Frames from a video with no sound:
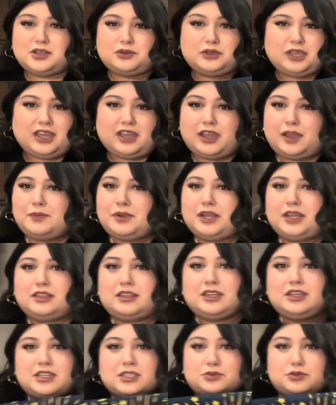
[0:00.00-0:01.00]
yeah, I mean, I
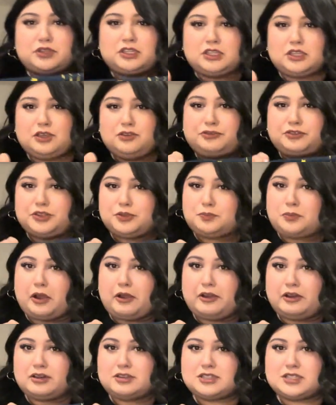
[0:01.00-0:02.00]
think it's really cute for the
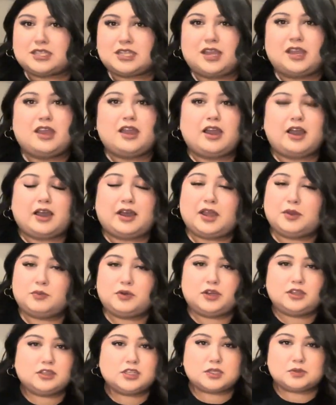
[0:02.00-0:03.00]
parks. I'm
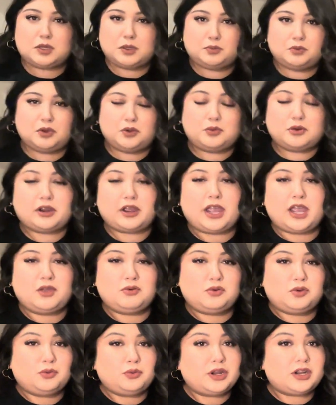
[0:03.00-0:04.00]
one of those people where I
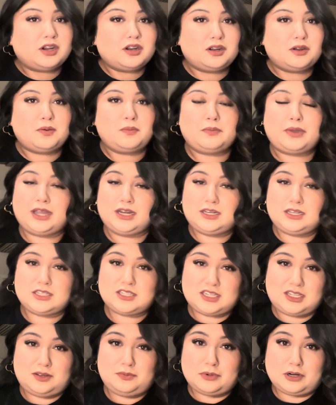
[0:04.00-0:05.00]
will wear my
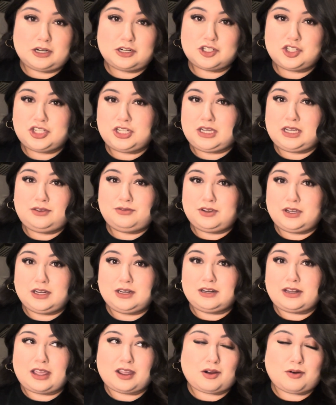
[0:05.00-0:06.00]
Disney merch
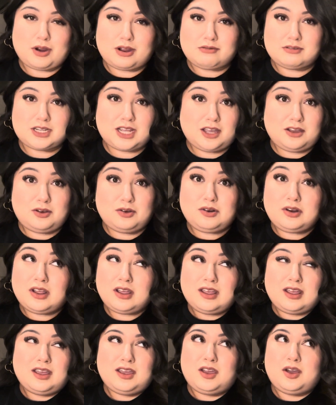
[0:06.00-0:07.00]
even like around town,
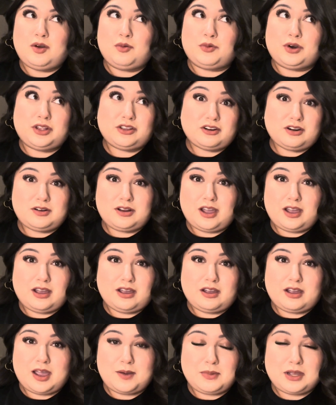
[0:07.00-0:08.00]
whether or
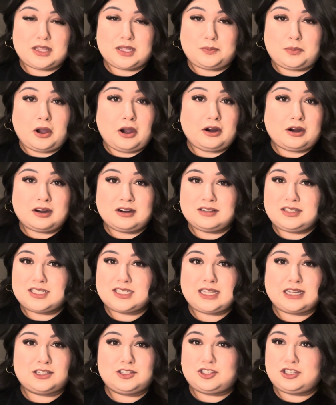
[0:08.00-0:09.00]
not I'm at the parks.
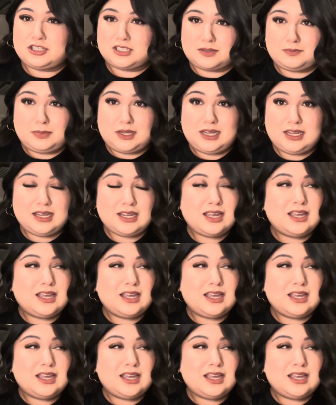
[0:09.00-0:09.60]
That's just me.